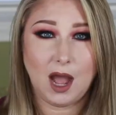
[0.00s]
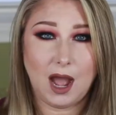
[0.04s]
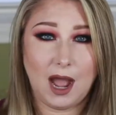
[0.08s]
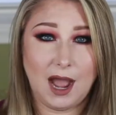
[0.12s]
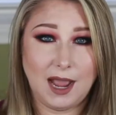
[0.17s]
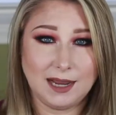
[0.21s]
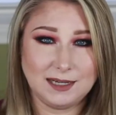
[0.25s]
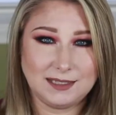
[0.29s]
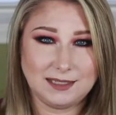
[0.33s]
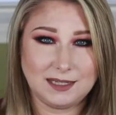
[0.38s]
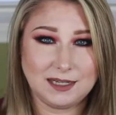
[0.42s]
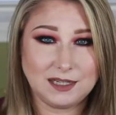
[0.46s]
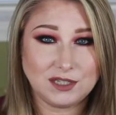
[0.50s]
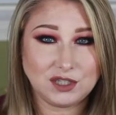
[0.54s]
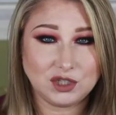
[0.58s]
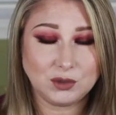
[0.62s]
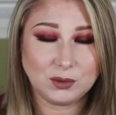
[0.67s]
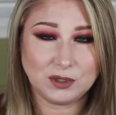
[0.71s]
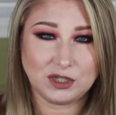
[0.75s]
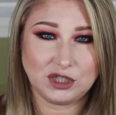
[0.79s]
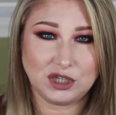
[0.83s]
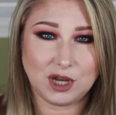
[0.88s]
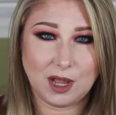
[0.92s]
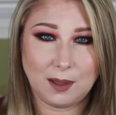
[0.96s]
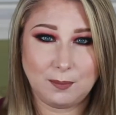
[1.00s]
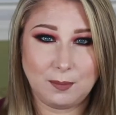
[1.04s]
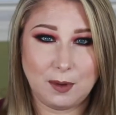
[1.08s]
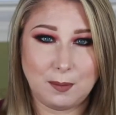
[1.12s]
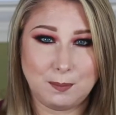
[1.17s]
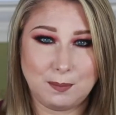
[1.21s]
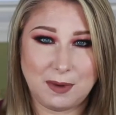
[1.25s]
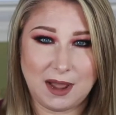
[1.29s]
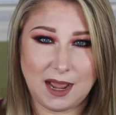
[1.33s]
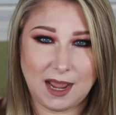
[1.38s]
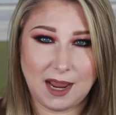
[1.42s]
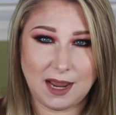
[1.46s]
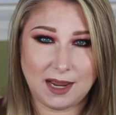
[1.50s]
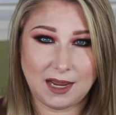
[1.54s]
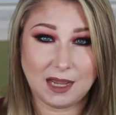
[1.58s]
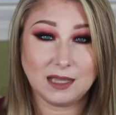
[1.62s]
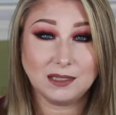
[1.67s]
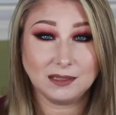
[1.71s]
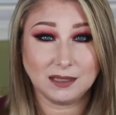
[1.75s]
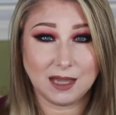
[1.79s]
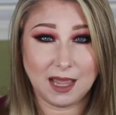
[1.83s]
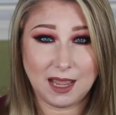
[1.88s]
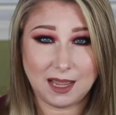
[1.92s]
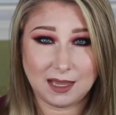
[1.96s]
I did switch up my
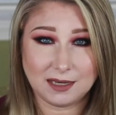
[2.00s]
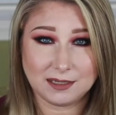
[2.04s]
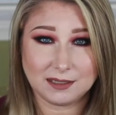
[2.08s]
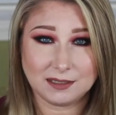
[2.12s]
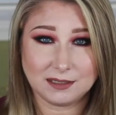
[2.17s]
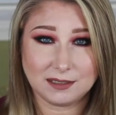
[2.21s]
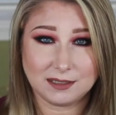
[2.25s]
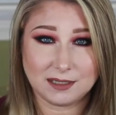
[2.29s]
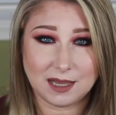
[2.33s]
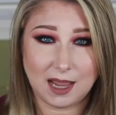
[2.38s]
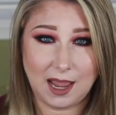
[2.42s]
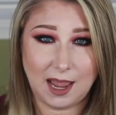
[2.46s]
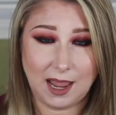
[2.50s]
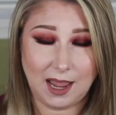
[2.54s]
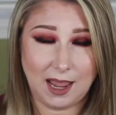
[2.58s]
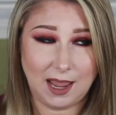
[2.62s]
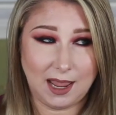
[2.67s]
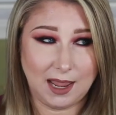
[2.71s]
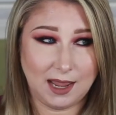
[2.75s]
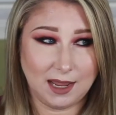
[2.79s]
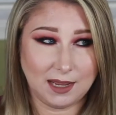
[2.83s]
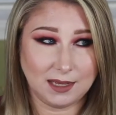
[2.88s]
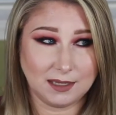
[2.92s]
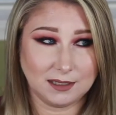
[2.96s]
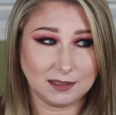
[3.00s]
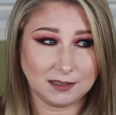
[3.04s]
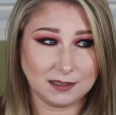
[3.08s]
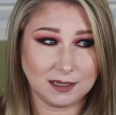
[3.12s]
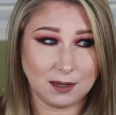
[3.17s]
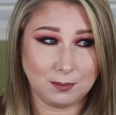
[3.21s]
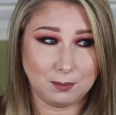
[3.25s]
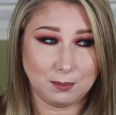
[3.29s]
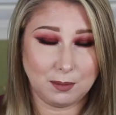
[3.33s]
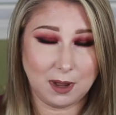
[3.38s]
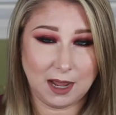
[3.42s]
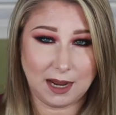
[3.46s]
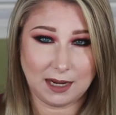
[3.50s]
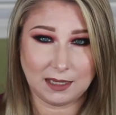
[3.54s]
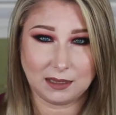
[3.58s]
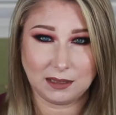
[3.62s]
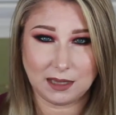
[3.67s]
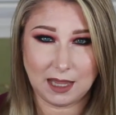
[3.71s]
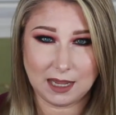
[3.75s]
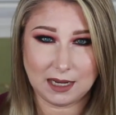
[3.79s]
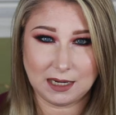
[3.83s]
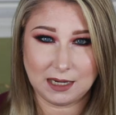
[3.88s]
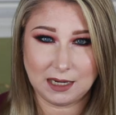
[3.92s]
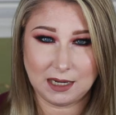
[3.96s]
lens and my
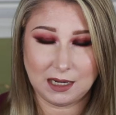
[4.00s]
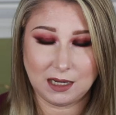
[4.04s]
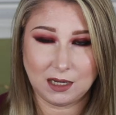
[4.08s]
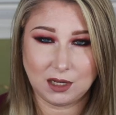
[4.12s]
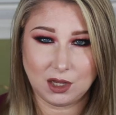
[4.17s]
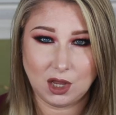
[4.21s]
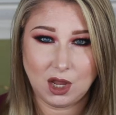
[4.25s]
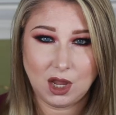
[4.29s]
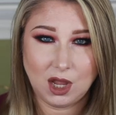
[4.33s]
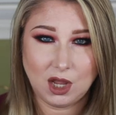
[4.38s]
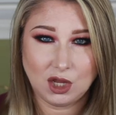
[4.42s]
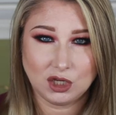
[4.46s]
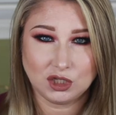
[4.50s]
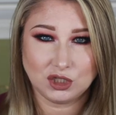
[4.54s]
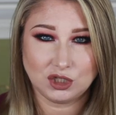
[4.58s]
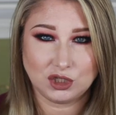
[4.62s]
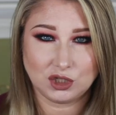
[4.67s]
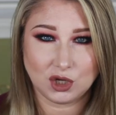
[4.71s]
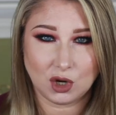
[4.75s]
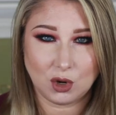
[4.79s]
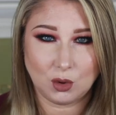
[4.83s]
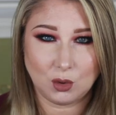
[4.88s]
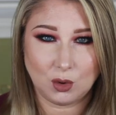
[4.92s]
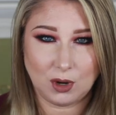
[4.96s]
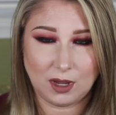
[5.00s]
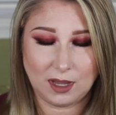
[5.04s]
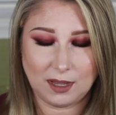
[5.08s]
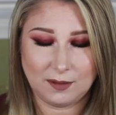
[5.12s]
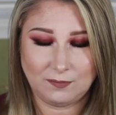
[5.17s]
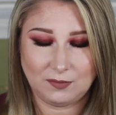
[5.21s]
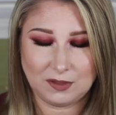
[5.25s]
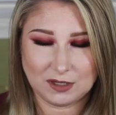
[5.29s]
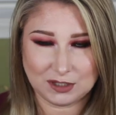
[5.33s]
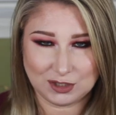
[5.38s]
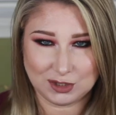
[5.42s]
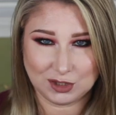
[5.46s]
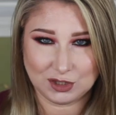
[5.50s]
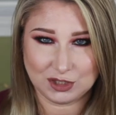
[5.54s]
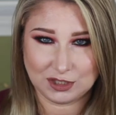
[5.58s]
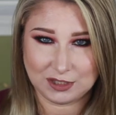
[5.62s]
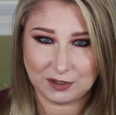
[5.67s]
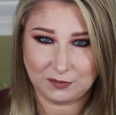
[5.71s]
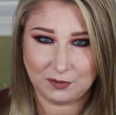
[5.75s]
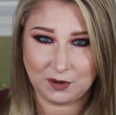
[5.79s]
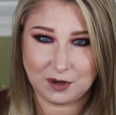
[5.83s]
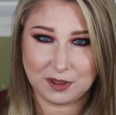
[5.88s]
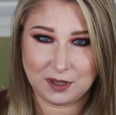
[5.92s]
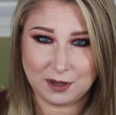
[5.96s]
lighting, so if this looks
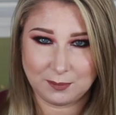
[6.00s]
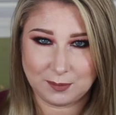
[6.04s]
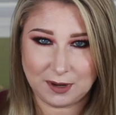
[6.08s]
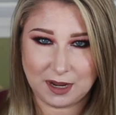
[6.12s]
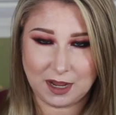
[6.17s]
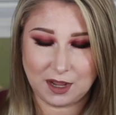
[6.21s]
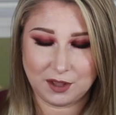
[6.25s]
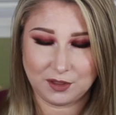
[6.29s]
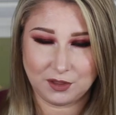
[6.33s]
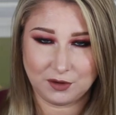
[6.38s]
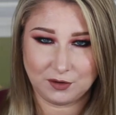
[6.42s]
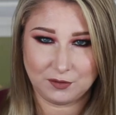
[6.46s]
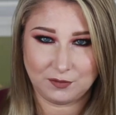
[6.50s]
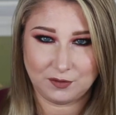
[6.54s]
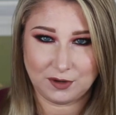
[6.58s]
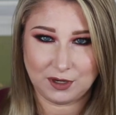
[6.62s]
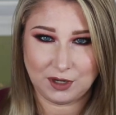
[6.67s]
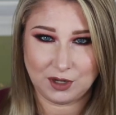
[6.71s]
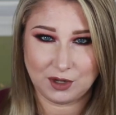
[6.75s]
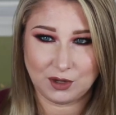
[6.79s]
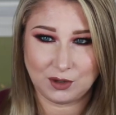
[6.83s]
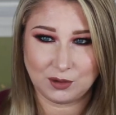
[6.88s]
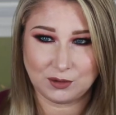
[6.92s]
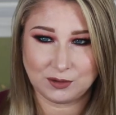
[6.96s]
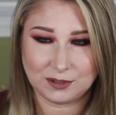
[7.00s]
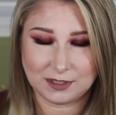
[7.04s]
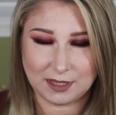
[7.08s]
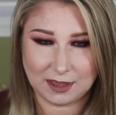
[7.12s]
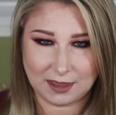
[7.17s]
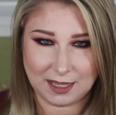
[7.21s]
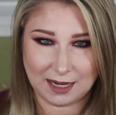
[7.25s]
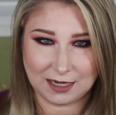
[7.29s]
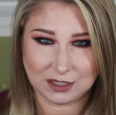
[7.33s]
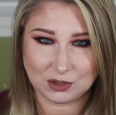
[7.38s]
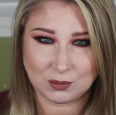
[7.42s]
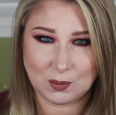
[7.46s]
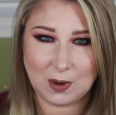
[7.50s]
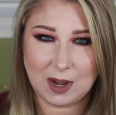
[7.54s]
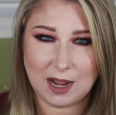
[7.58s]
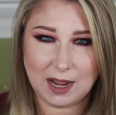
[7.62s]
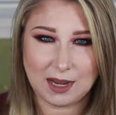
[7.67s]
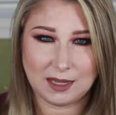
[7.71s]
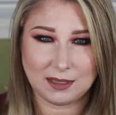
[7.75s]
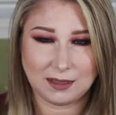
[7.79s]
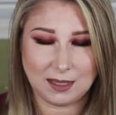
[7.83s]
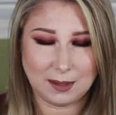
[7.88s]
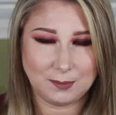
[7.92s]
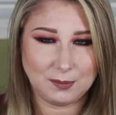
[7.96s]
different than my other videos, that's
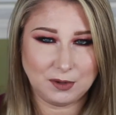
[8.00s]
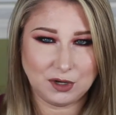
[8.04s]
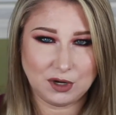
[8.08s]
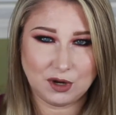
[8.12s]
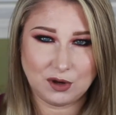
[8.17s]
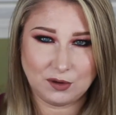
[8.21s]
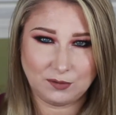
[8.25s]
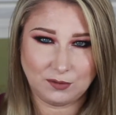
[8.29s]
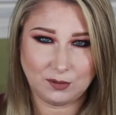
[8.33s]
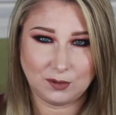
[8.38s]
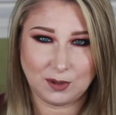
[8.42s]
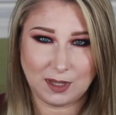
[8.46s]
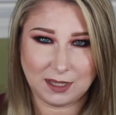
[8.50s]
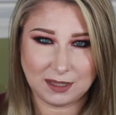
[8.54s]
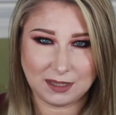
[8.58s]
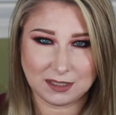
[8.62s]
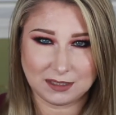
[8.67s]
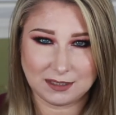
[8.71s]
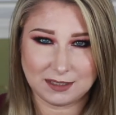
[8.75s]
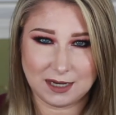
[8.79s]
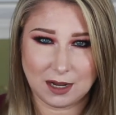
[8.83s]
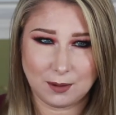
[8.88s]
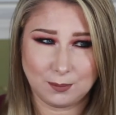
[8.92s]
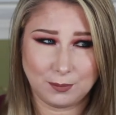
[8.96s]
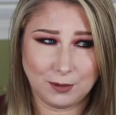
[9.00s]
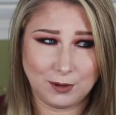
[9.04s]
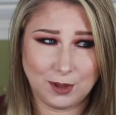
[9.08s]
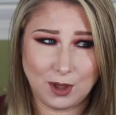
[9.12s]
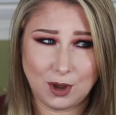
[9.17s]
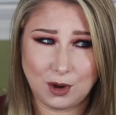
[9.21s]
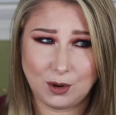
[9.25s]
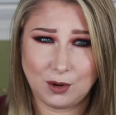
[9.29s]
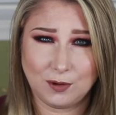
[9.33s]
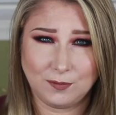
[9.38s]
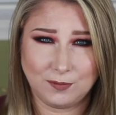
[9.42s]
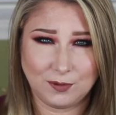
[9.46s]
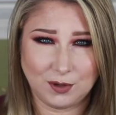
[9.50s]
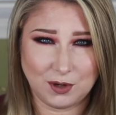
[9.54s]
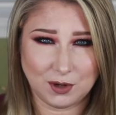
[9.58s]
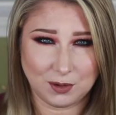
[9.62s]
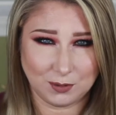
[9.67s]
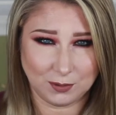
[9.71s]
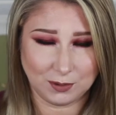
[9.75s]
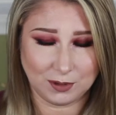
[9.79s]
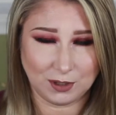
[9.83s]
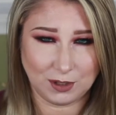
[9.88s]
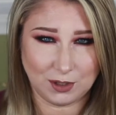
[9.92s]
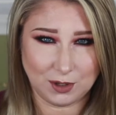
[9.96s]
why. Let me know if you like this down below or if you don't
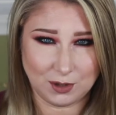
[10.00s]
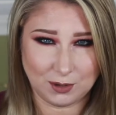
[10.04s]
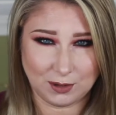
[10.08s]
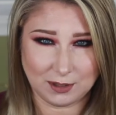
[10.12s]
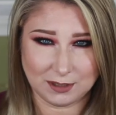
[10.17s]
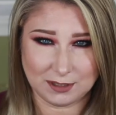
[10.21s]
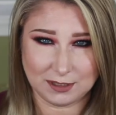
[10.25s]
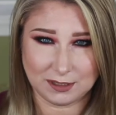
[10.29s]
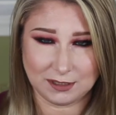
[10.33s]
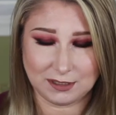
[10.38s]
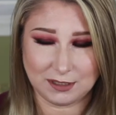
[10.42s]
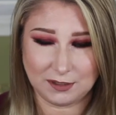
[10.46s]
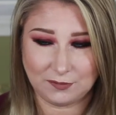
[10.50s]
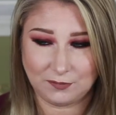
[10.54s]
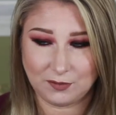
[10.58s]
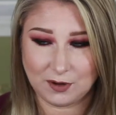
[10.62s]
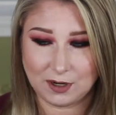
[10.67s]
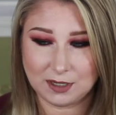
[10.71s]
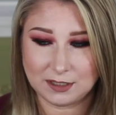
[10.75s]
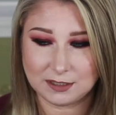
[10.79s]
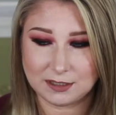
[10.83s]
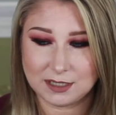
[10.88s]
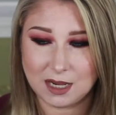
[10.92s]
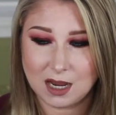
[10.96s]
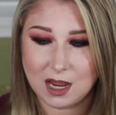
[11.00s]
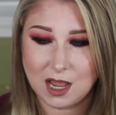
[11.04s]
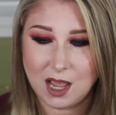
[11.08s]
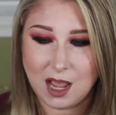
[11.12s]
really notice a difference.